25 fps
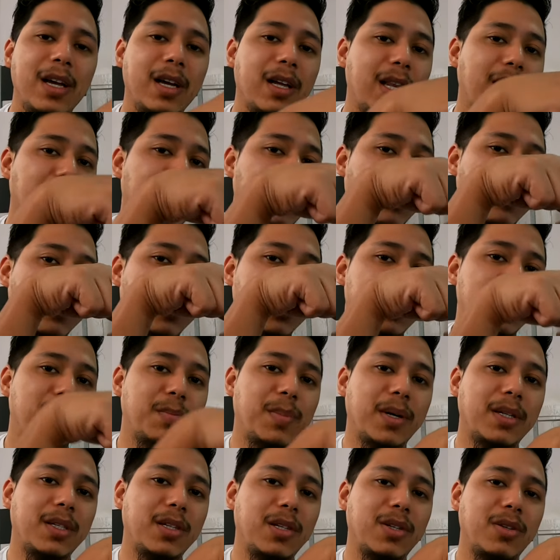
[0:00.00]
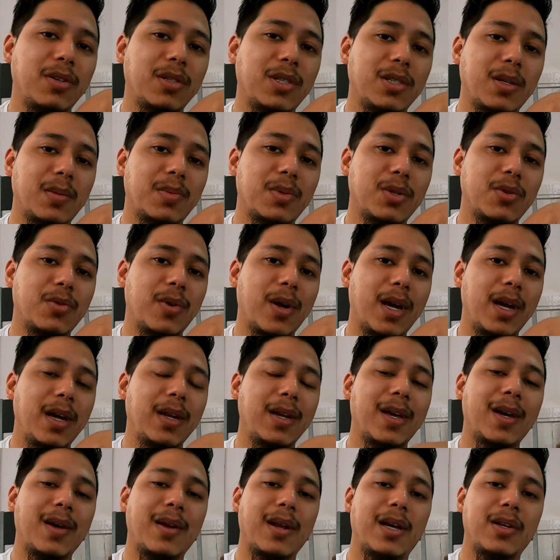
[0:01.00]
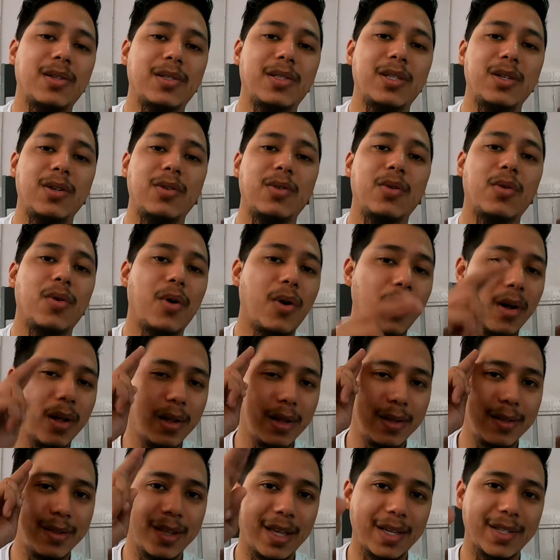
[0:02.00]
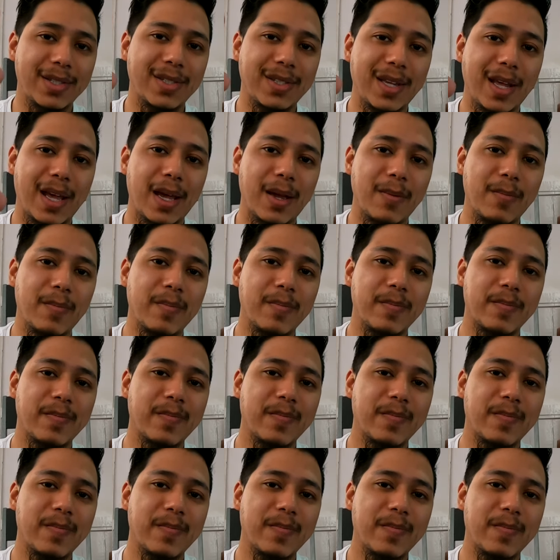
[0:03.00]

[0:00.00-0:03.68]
click on this button to subscribe, and I'll see you all next time.